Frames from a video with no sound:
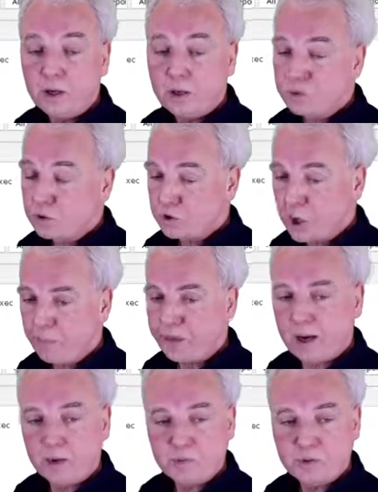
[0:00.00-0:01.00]
So
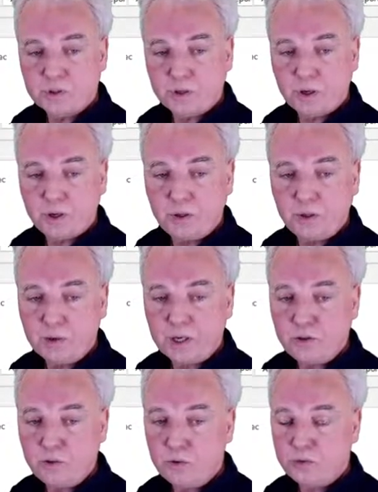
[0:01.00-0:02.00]
sometimes uh, you
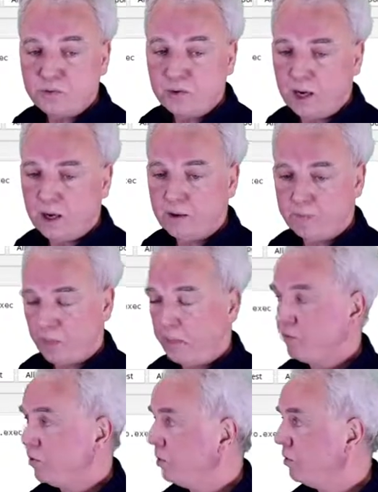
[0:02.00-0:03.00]
can use var
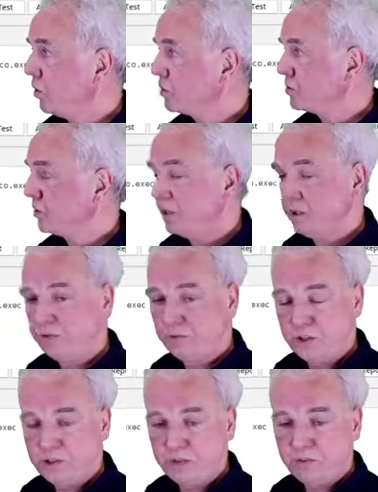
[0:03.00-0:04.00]
for functional
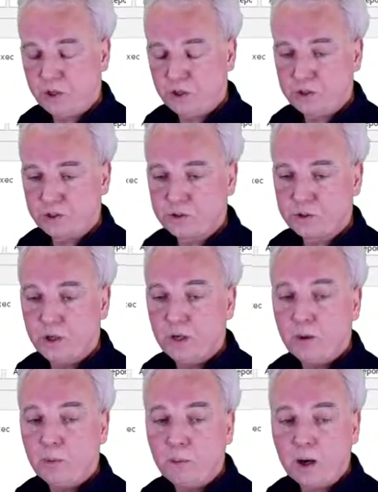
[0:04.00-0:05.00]
interface definitions
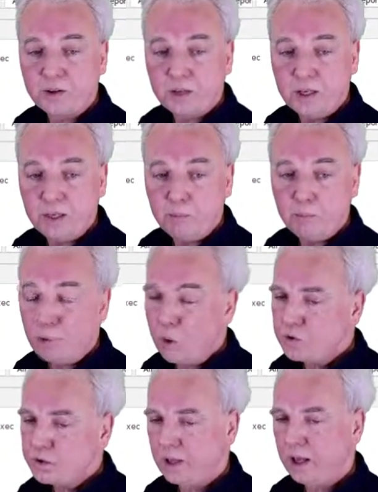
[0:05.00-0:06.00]
but in
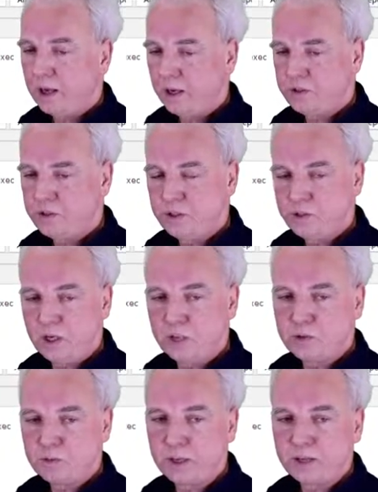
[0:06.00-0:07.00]
most cases
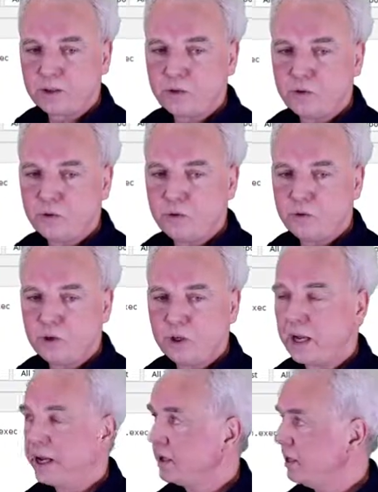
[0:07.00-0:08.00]
it's better to do it
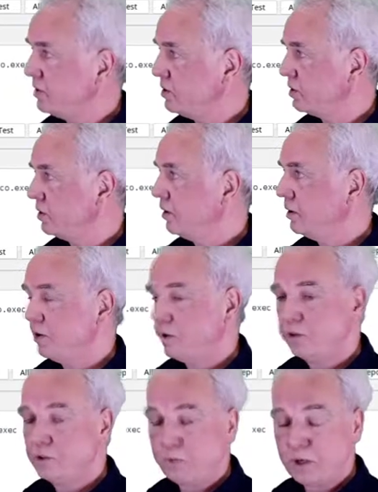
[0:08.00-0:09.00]
like this
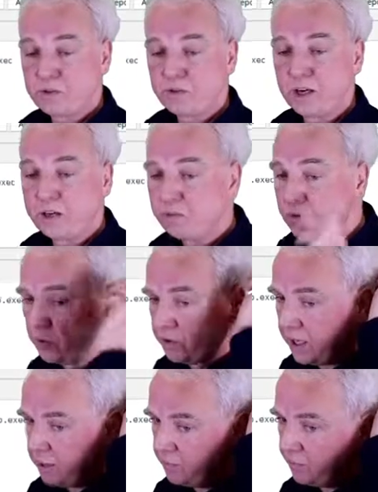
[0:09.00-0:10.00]
uh, specify the full
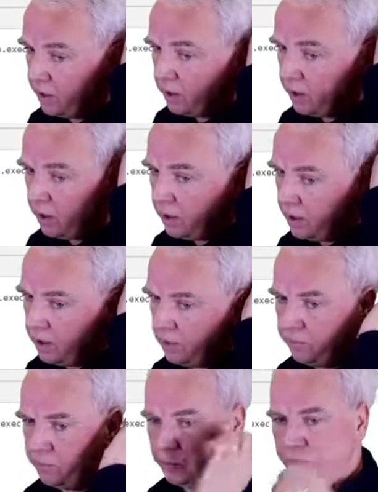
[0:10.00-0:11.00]
name
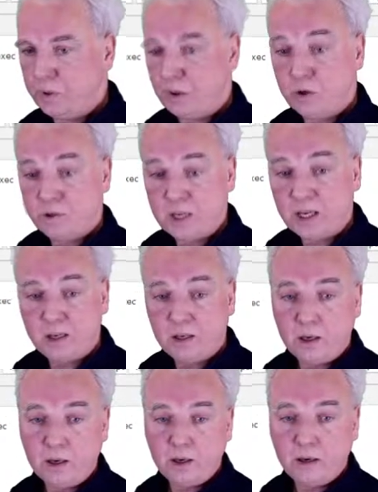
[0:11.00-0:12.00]
um, because then
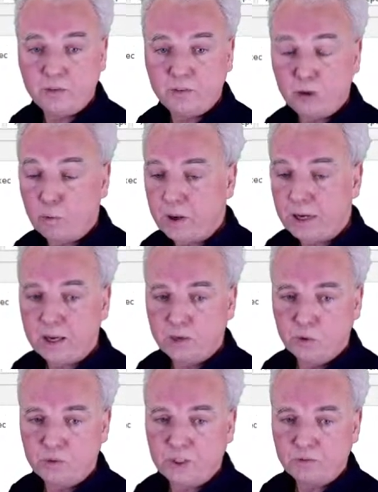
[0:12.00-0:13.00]
uh, the compiler has
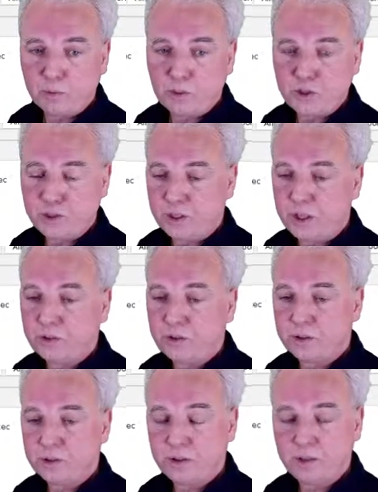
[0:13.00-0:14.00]
all the information that
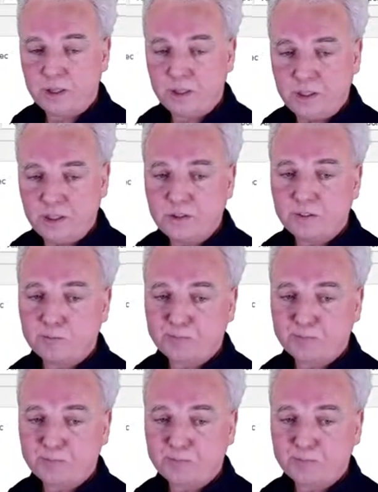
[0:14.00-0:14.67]
uh, that it needs